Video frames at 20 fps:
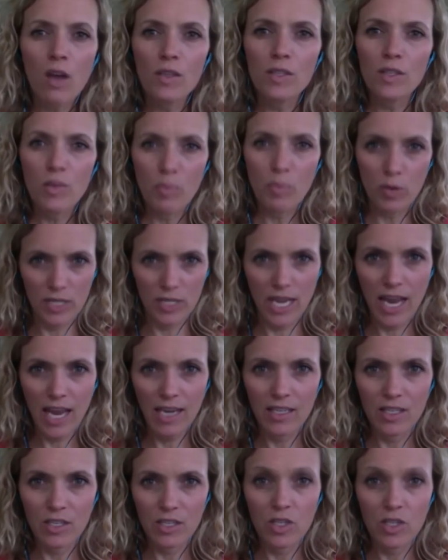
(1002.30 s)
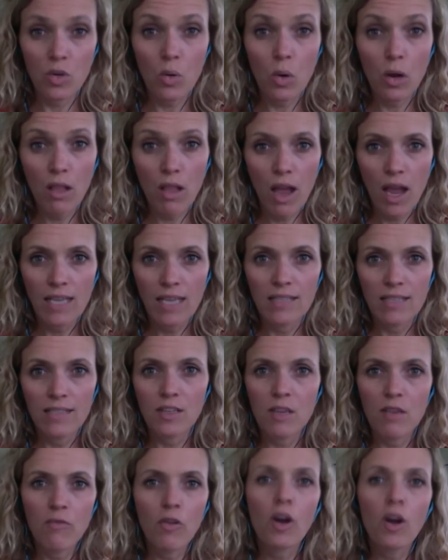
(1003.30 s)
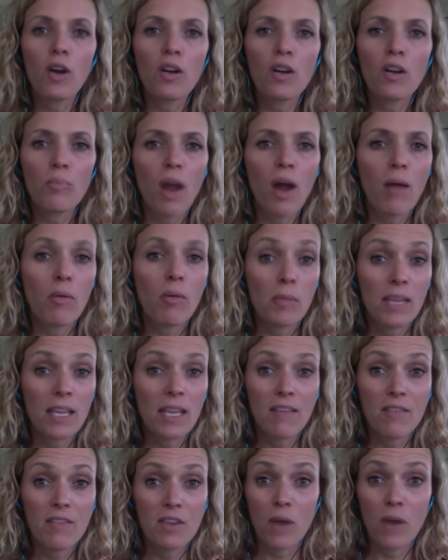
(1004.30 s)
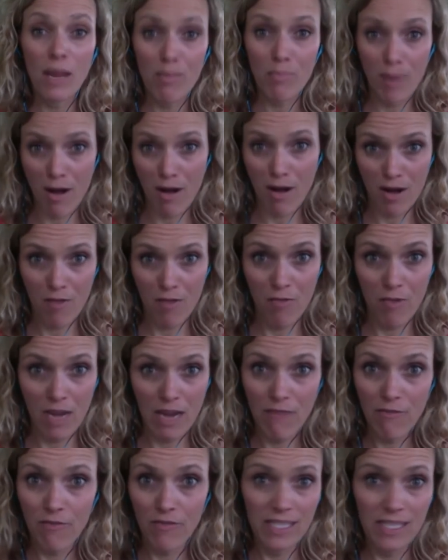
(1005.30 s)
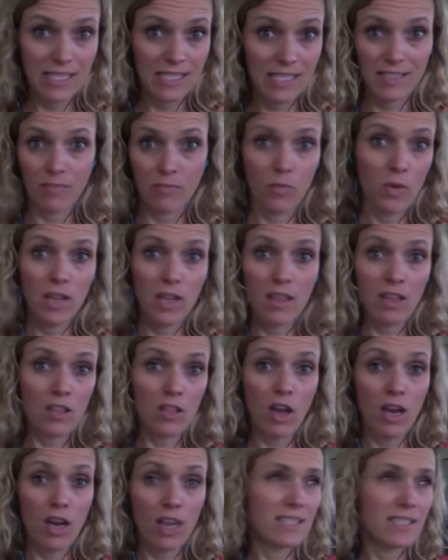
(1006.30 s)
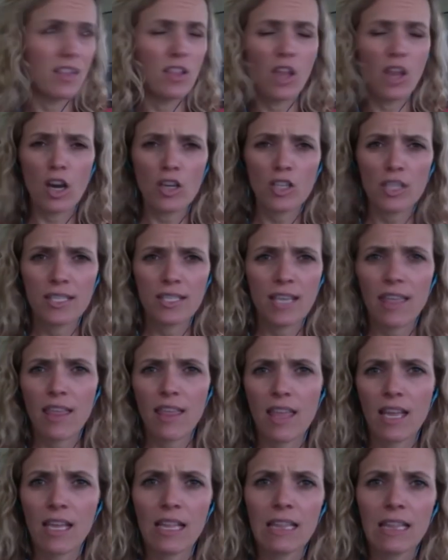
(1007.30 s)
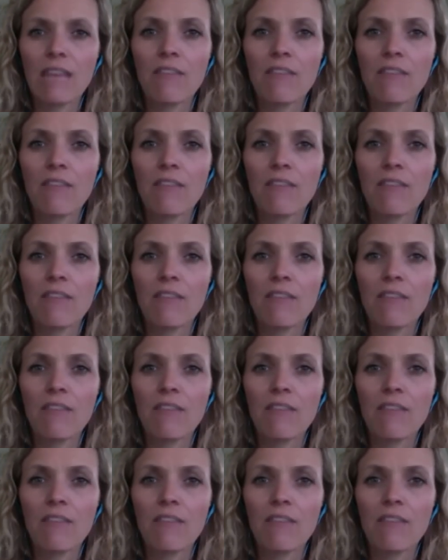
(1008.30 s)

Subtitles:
also protect shorelines. So you've heard probably of the Great Barrier Reef. It's it's the largest, I think,